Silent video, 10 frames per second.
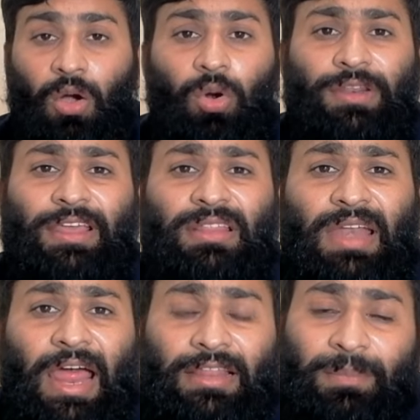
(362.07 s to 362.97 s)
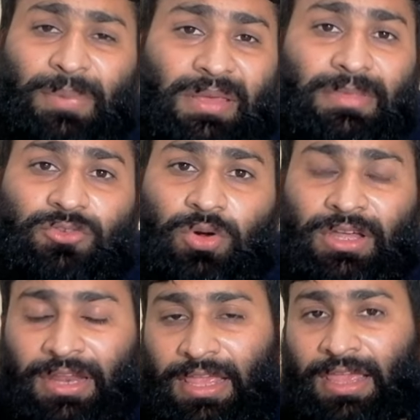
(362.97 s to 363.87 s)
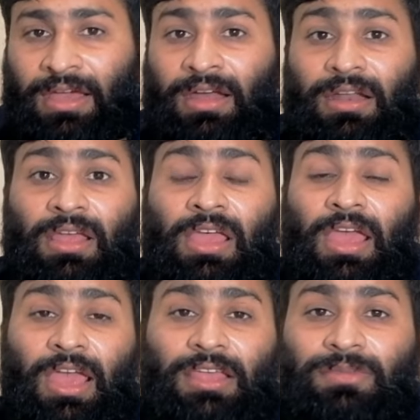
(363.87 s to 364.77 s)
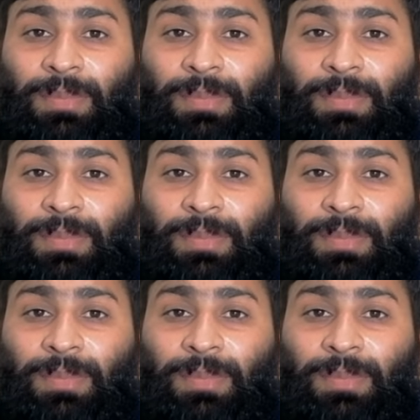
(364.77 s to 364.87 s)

On the other hand, the premature gray hair is